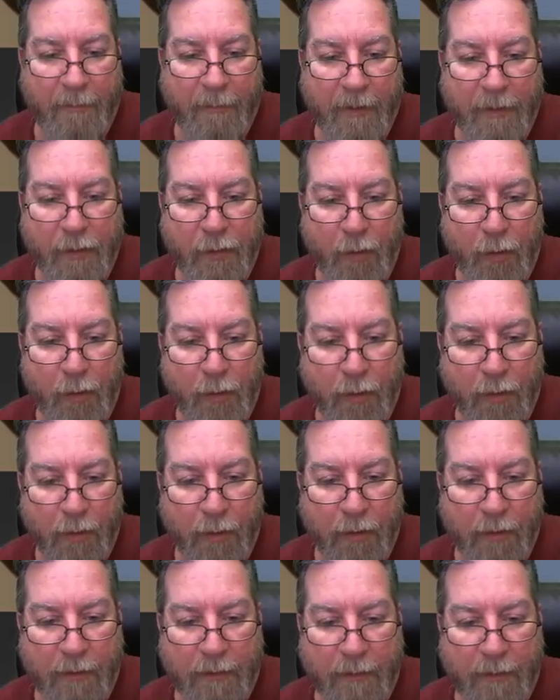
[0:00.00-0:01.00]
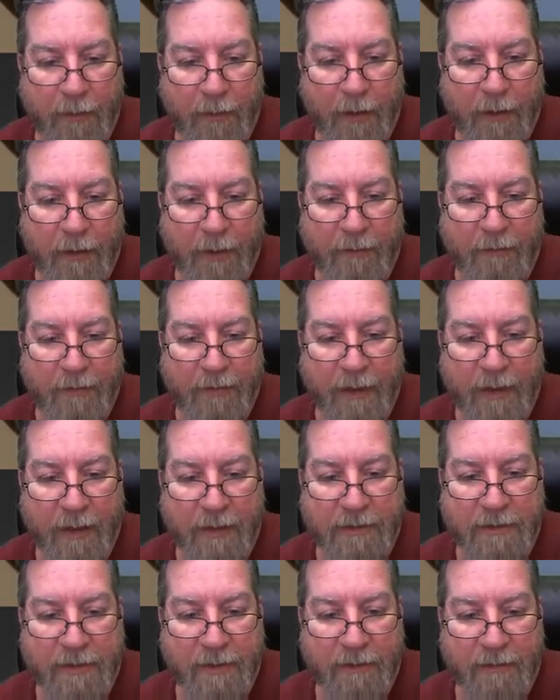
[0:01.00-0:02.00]
Google and everything
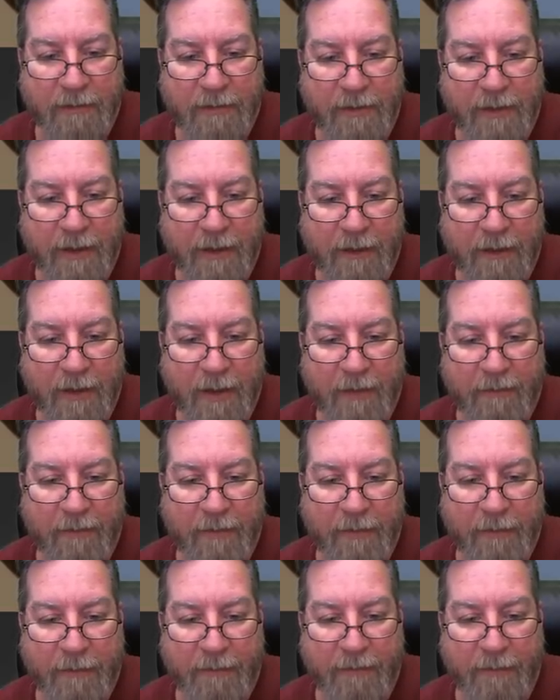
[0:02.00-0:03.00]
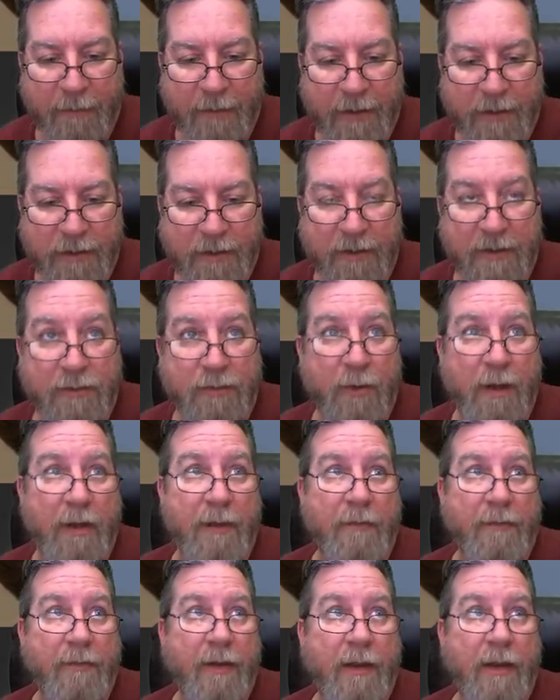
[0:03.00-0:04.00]
else to get a lot of other information as well.